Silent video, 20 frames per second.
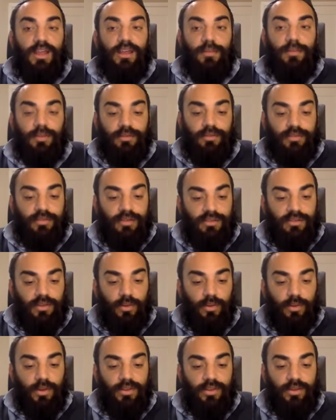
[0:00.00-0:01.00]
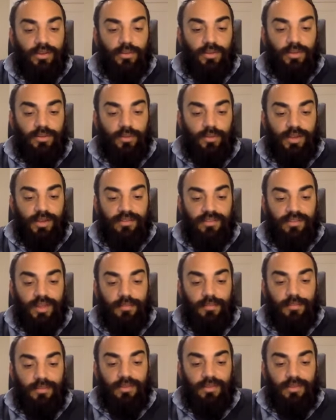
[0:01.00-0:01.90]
and a person has no idea what the right step